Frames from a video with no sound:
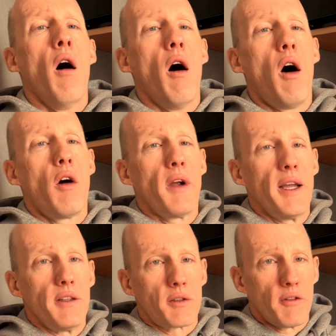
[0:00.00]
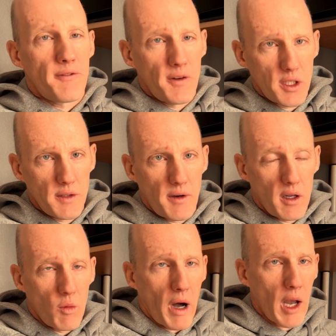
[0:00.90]
Alright, so first of
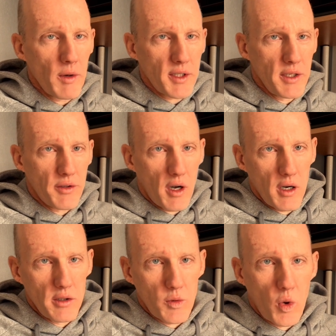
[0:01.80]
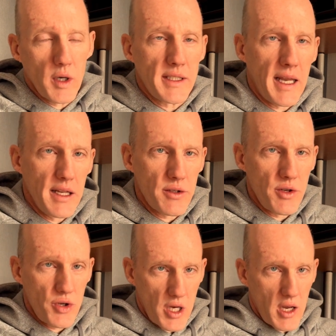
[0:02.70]
all, why was I drawn towards the
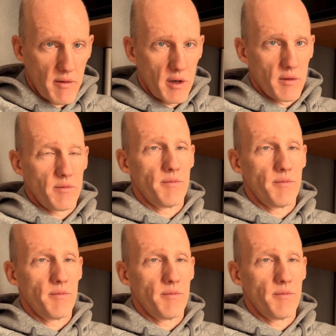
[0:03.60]
Henson shaver?